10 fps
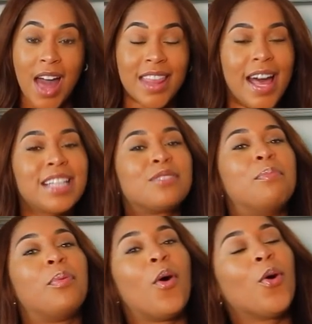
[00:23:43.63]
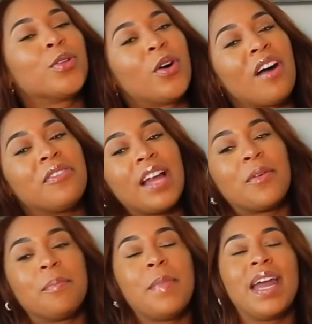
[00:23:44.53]
That's bold though. I feel
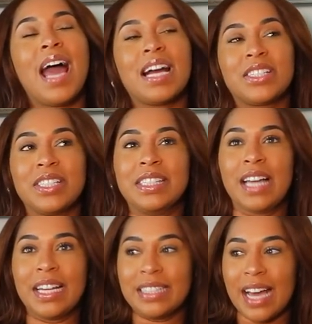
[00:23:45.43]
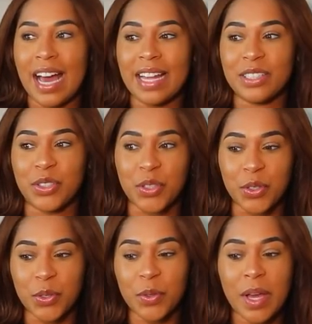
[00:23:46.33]
like men actually like that
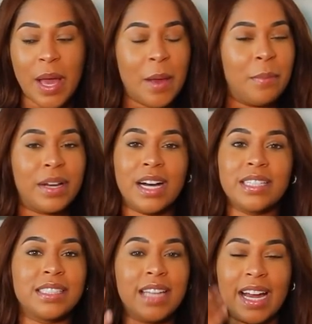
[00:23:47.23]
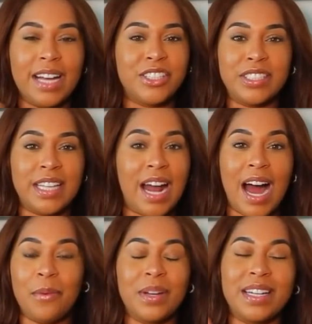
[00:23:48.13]
too, because like I just said, I